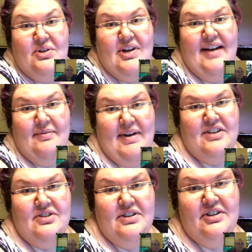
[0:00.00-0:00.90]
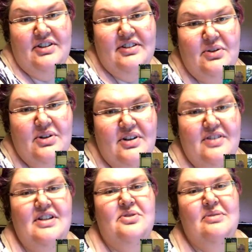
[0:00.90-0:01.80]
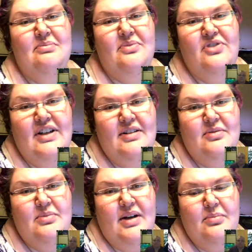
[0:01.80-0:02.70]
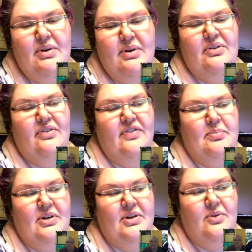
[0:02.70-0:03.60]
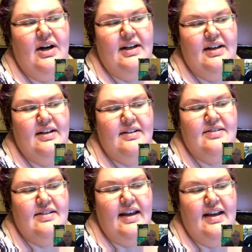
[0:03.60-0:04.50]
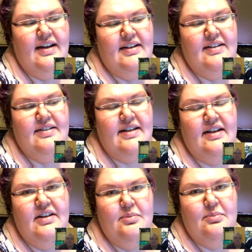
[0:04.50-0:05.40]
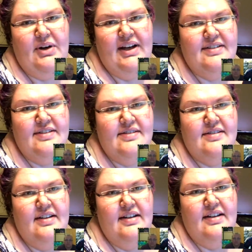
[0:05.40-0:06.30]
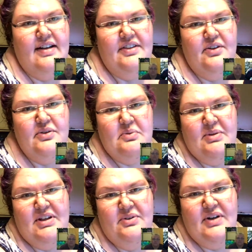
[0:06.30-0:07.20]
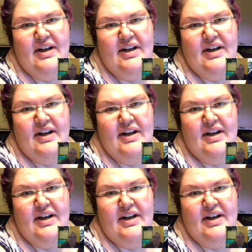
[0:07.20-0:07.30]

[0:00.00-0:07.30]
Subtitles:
actually currently ordering shrimp from both FlipAquatics and LR Brett's, and those would be who I would